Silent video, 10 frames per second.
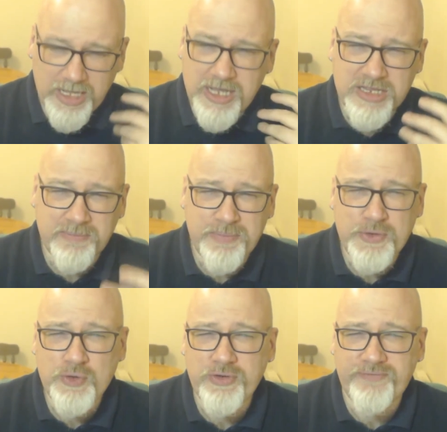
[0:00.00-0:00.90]
is a
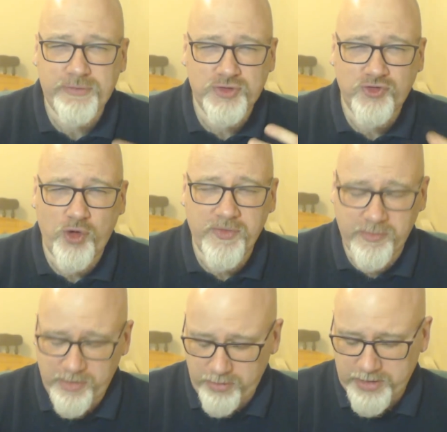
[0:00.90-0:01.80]
beautiful
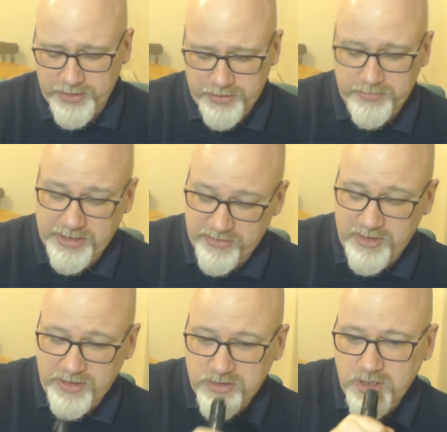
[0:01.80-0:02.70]
strawberry milk. That's
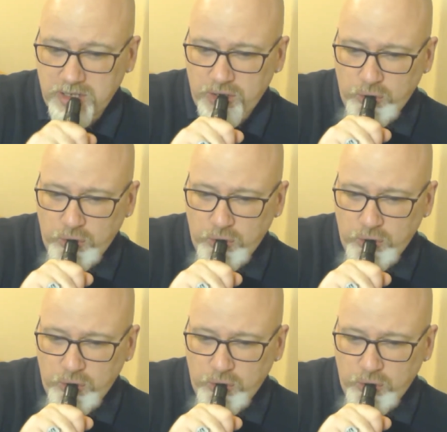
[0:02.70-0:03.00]
nice.